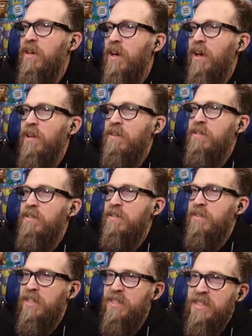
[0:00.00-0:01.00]
uh,
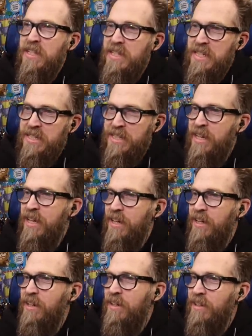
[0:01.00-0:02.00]
Ditzy
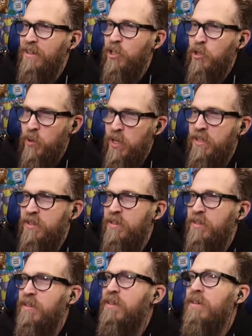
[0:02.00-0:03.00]

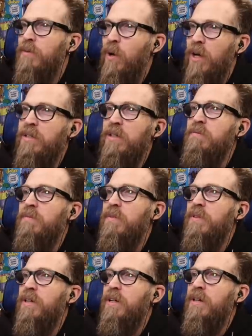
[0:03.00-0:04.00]
Chris, welcome.
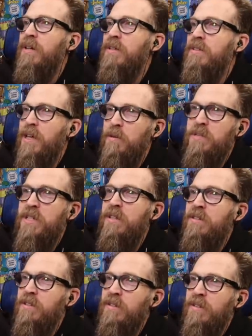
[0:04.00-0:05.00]

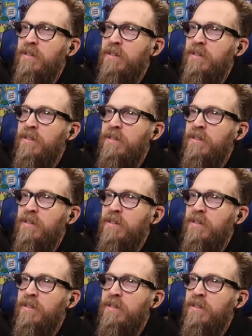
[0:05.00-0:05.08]
Substance,